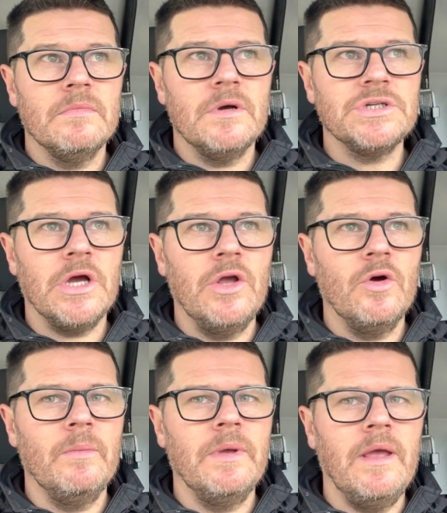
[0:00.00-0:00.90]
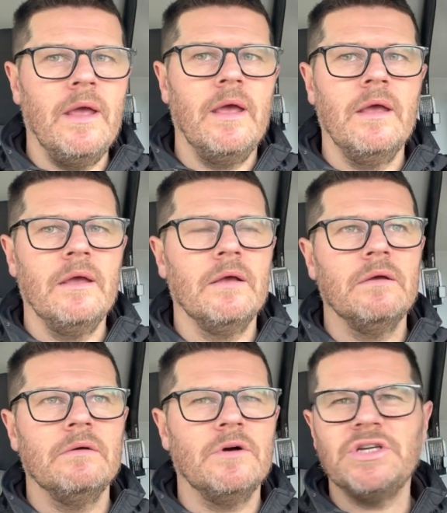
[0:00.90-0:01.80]
I'll show you them here.
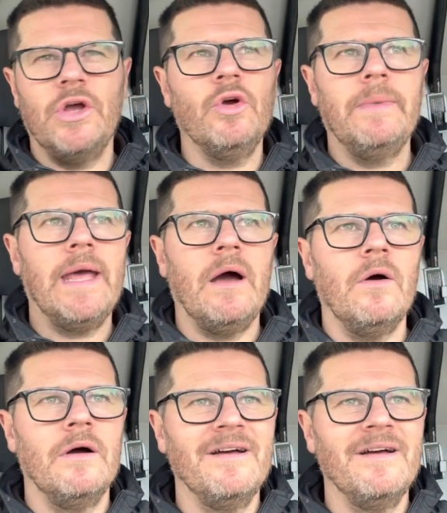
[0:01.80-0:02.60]
I'll show you them now.